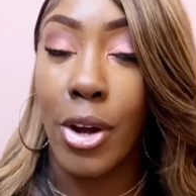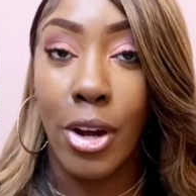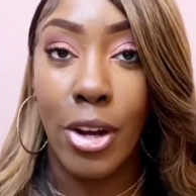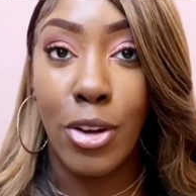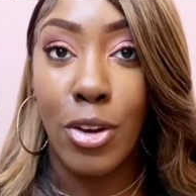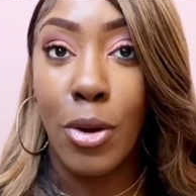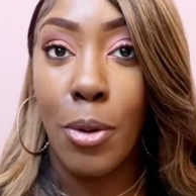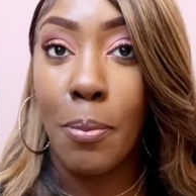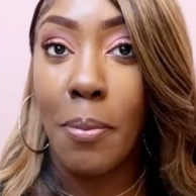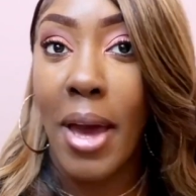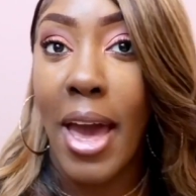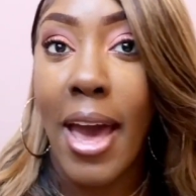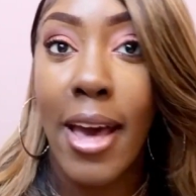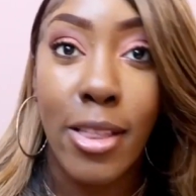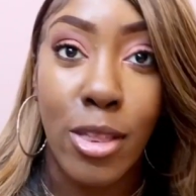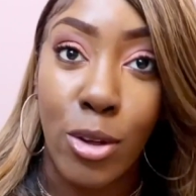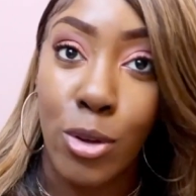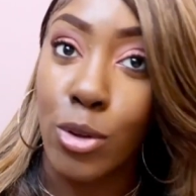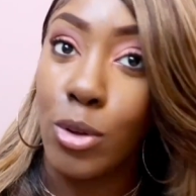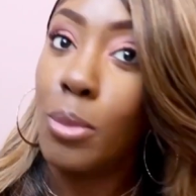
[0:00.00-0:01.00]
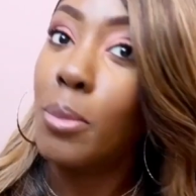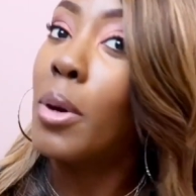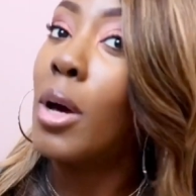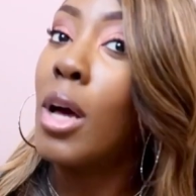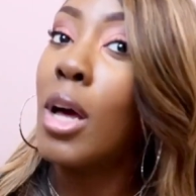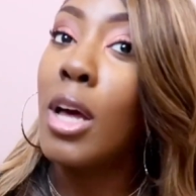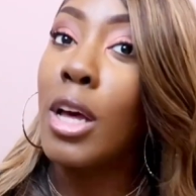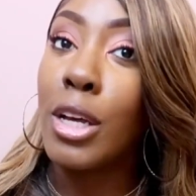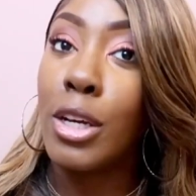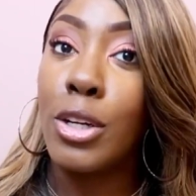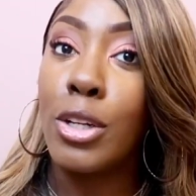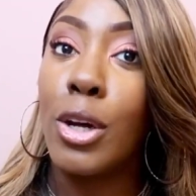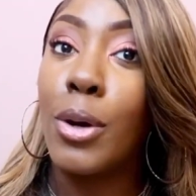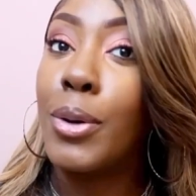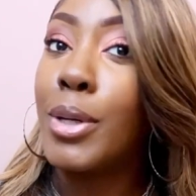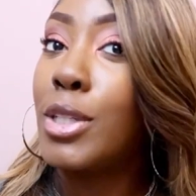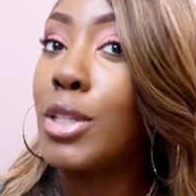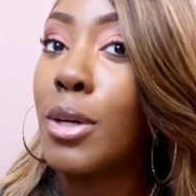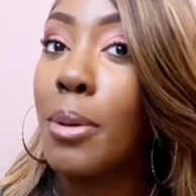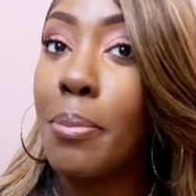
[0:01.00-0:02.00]
in your bathroom, you know,
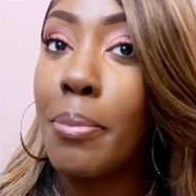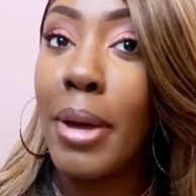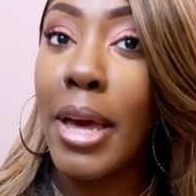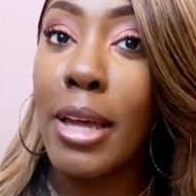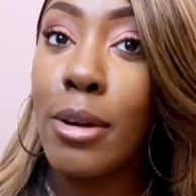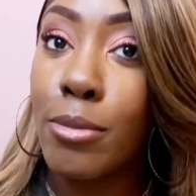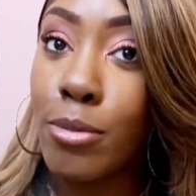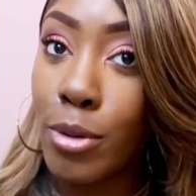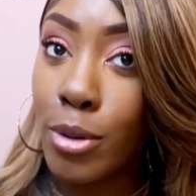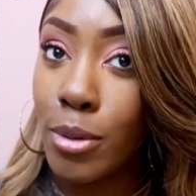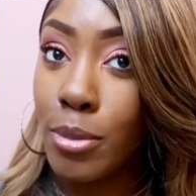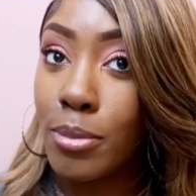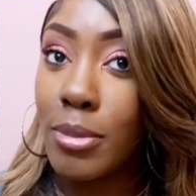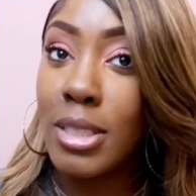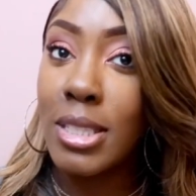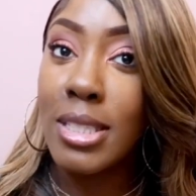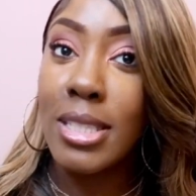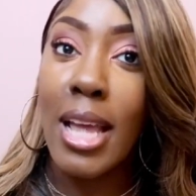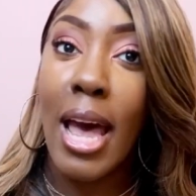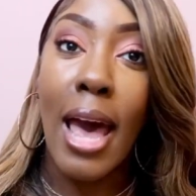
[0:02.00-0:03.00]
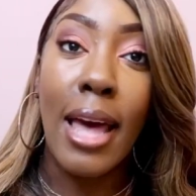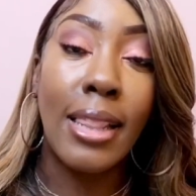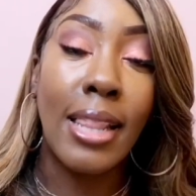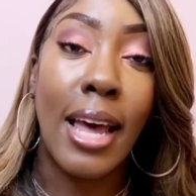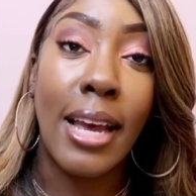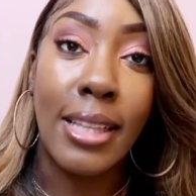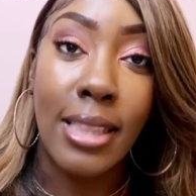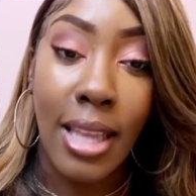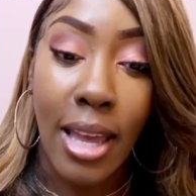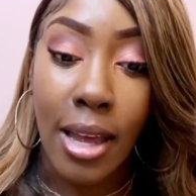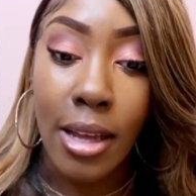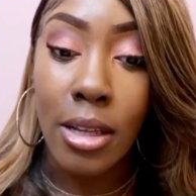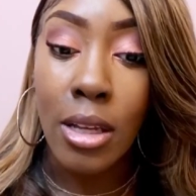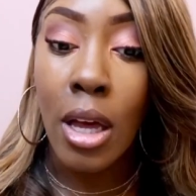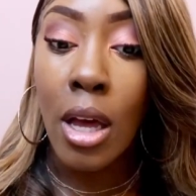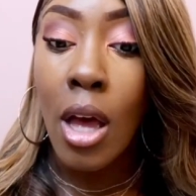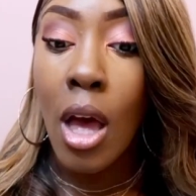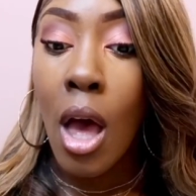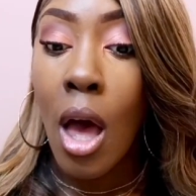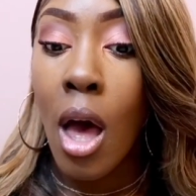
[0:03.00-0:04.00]
in your bedroom. It's not like that.
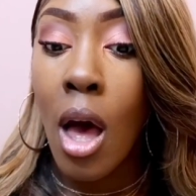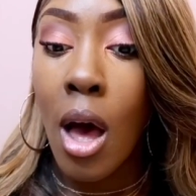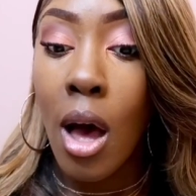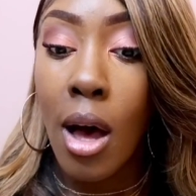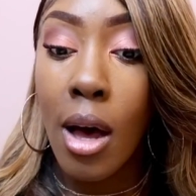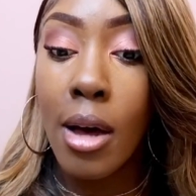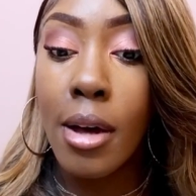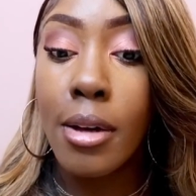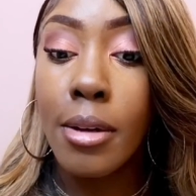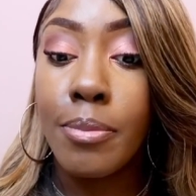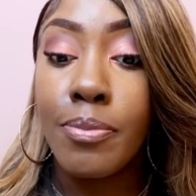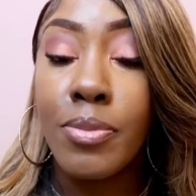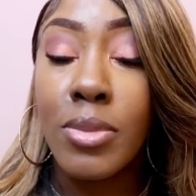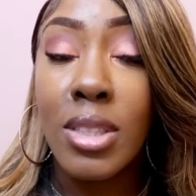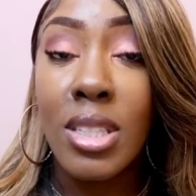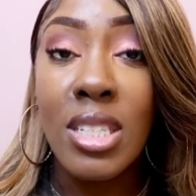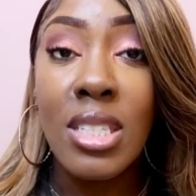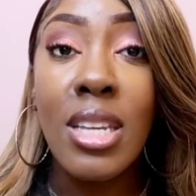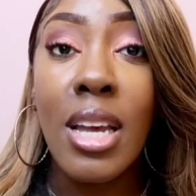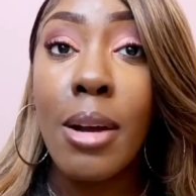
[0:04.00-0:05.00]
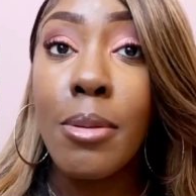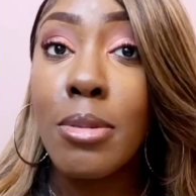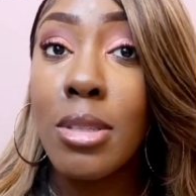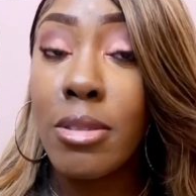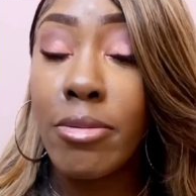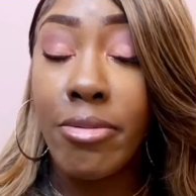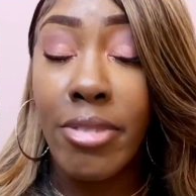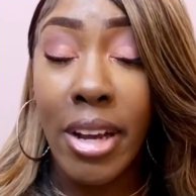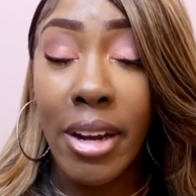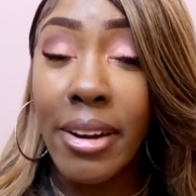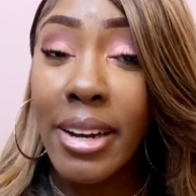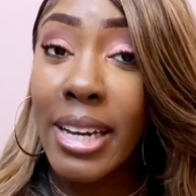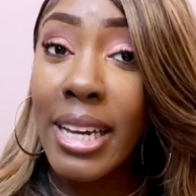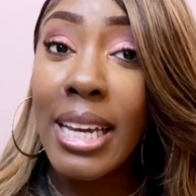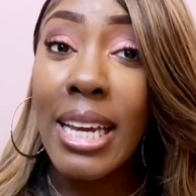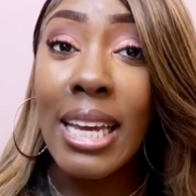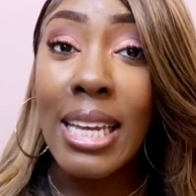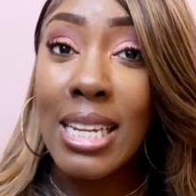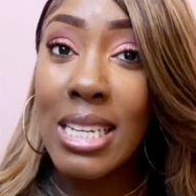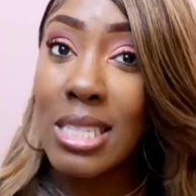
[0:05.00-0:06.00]
This hair was very
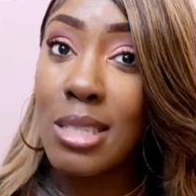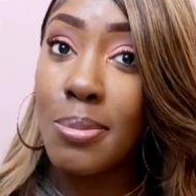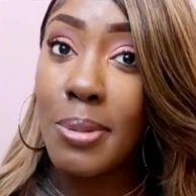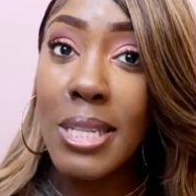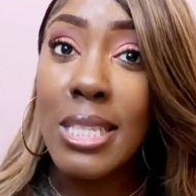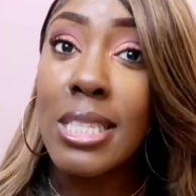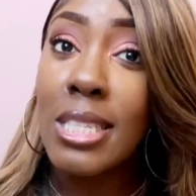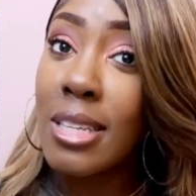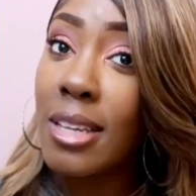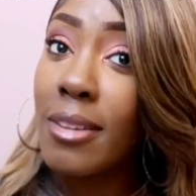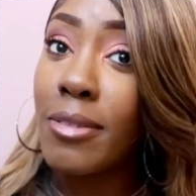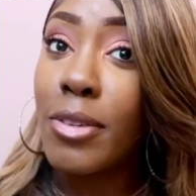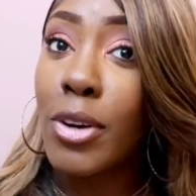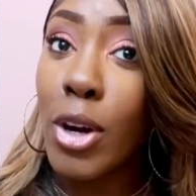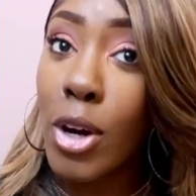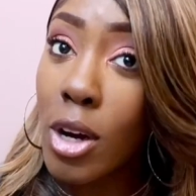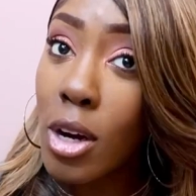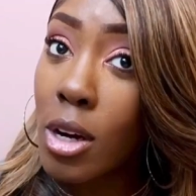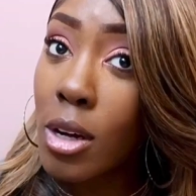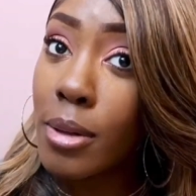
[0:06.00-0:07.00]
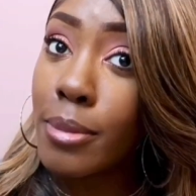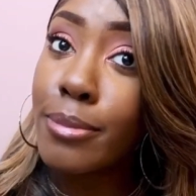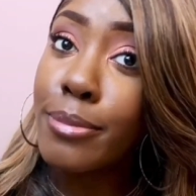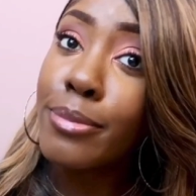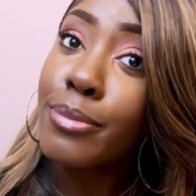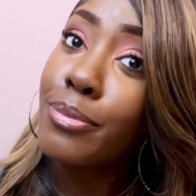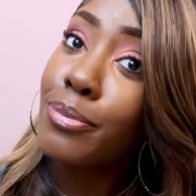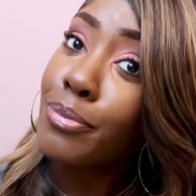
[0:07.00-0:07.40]
inexpensive, girl.